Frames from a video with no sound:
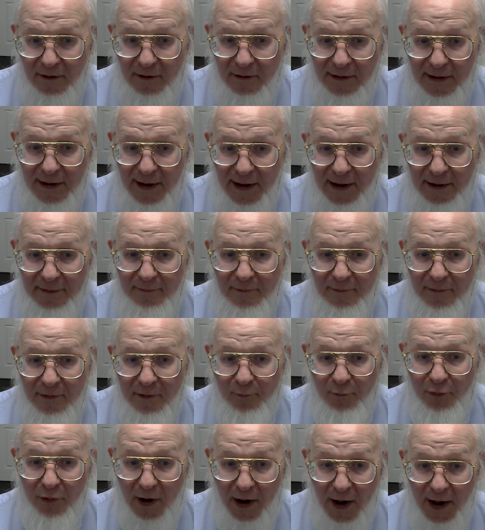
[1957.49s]
Okay,
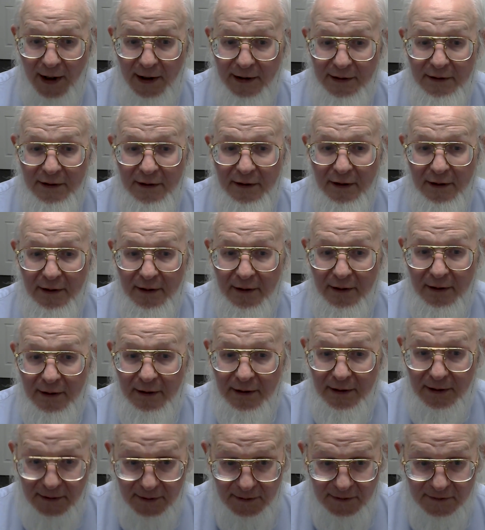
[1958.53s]
pride
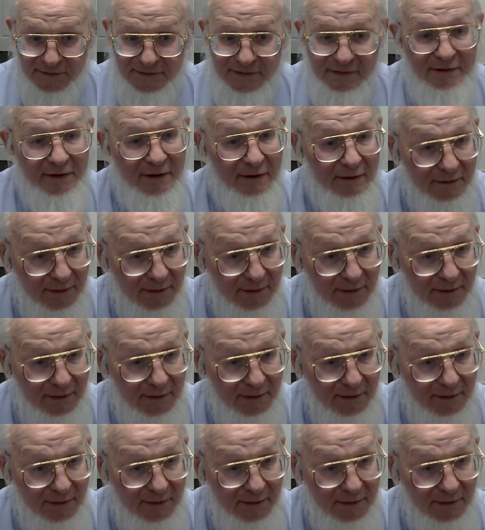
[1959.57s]
is